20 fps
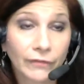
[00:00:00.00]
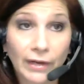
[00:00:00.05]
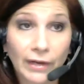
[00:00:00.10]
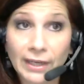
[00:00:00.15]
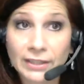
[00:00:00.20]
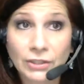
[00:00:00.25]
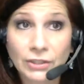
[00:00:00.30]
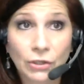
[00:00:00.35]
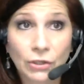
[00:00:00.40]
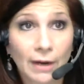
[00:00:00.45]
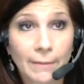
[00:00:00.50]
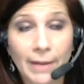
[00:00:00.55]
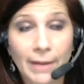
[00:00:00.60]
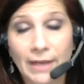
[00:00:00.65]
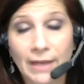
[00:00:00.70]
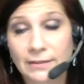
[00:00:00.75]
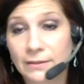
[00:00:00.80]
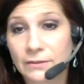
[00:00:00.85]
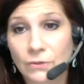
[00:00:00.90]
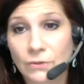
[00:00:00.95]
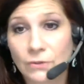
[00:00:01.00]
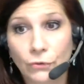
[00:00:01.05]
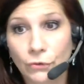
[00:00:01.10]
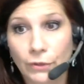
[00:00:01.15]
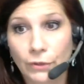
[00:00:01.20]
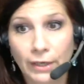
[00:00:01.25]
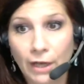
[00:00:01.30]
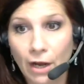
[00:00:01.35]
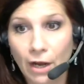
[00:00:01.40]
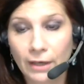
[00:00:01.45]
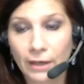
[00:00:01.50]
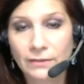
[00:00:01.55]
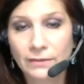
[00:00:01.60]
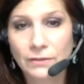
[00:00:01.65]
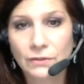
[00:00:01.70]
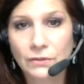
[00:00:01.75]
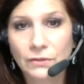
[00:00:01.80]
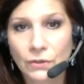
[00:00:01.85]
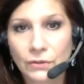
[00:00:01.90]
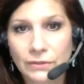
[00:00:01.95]
Instagram has its own unique
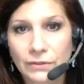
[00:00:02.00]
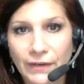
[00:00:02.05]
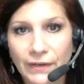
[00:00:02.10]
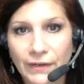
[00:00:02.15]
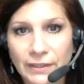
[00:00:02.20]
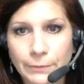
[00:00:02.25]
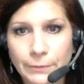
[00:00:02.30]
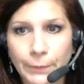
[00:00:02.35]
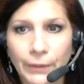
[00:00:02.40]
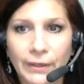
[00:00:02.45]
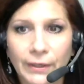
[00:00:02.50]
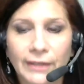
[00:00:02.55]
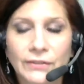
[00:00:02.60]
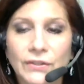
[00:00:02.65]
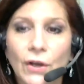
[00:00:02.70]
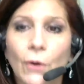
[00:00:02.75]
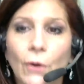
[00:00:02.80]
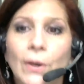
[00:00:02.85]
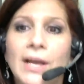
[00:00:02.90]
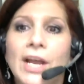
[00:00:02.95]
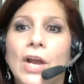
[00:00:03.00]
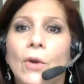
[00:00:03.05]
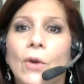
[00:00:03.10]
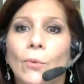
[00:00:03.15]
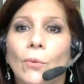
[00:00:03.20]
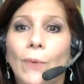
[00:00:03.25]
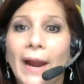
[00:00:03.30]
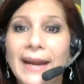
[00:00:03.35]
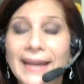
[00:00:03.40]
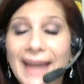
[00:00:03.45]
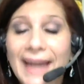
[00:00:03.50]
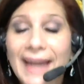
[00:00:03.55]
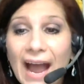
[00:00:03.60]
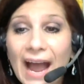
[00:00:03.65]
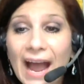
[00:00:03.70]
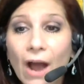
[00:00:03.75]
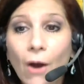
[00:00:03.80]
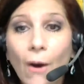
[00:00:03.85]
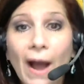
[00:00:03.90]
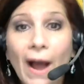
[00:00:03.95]
audiences. So does Facebook. So right
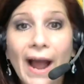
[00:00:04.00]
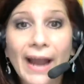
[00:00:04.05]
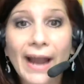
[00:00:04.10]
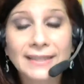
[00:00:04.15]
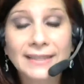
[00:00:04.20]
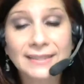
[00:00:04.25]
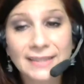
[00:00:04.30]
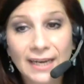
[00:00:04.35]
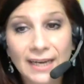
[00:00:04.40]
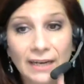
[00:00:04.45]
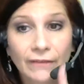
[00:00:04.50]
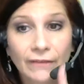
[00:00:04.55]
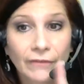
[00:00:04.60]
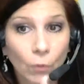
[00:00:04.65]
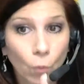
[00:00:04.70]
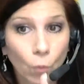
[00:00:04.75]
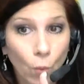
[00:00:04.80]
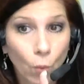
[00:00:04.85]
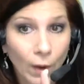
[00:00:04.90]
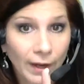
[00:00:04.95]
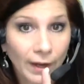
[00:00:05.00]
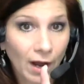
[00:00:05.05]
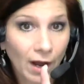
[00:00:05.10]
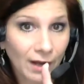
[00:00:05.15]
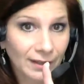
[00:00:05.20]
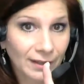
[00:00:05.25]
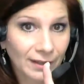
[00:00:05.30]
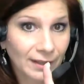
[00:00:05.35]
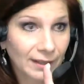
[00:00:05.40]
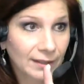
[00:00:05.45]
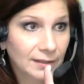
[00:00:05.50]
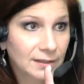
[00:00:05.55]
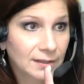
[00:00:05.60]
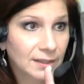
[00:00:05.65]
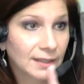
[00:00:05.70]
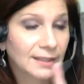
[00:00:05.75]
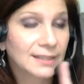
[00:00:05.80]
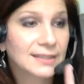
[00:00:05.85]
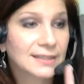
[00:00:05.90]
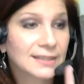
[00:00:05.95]
now, instead of one audience,
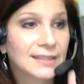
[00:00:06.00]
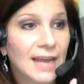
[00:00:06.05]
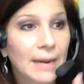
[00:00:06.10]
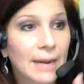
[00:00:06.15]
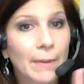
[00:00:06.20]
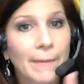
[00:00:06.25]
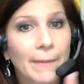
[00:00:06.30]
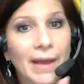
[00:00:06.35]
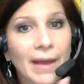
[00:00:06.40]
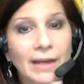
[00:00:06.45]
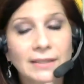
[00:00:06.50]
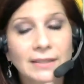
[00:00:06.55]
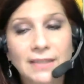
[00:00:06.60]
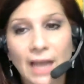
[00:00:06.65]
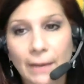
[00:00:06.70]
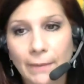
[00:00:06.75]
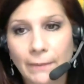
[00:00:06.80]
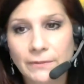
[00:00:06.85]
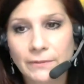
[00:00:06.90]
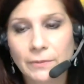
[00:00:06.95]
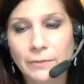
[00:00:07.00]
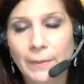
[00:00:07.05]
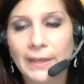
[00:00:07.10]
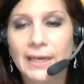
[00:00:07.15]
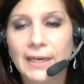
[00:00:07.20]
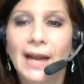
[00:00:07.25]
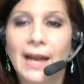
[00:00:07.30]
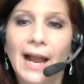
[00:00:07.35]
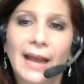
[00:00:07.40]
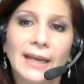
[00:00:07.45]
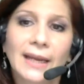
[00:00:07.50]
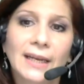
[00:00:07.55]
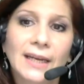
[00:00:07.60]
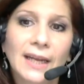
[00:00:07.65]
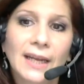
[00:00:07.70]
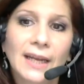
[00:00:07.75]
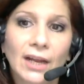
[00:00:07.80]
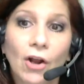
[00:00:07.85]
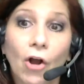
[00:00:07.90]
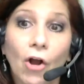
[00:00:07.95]
in the same amount of time I'm spending, I can
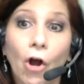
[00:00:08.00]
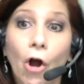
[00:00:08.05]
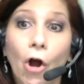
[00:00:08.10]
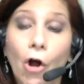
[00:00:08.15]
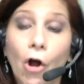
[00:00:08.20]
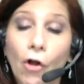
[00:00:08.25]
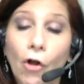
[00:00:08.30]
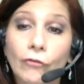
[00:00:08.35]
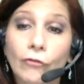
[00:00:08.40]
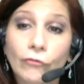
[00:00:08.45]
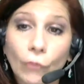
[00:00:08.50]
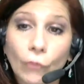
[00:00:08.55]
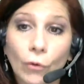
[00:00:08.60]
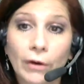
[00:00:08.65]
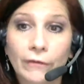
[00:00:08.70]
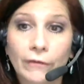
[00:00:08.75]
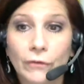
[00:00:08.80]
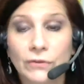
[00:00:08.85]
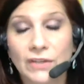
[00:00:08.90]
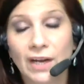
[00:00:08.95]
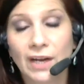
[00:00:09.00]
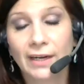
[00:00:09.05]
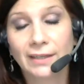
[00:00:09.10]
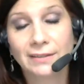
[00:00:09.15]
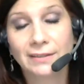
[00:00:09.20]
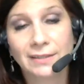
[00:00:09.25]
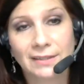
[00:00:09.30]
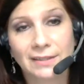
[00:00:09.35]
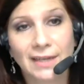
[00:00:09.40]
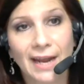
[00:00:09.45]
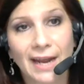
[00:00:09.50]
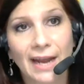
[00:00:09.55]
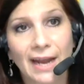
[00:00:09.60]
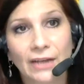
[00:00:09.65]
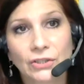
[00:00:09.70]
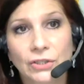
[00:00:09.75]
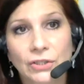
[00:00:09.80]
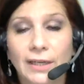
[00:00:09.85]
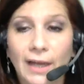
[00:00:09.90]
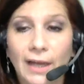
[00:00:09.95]
hit all 4 of those audiences. And
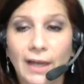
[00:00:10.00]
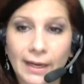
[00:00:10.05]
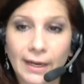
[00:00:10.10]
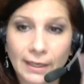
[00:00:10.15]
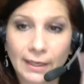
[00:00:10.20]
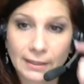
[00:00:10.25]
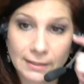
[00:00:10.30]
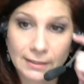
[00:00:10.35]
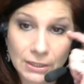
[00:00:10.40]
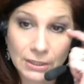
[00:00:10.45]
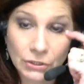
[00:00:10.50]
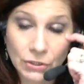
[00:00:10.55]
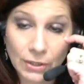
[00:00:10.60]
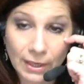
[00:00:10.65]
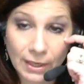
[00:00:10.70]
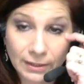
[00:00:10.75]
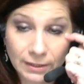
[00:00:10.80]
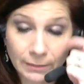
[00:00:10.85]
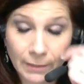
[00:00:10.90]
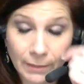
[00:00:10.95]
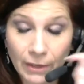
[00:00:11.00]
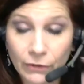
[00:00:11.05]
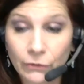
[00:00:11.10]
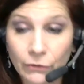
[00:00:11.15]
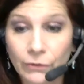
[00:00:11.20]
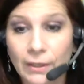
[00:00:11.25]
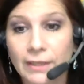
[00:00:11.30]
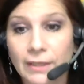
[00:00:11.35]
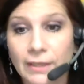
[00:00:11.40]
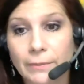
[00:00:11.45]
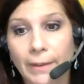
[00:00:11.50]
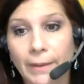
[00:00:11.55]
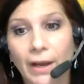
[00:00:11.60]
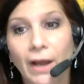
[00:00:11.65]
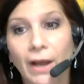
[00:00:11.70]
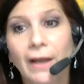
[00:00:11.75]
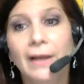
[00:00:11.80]
actually, I can teach you guys some other things about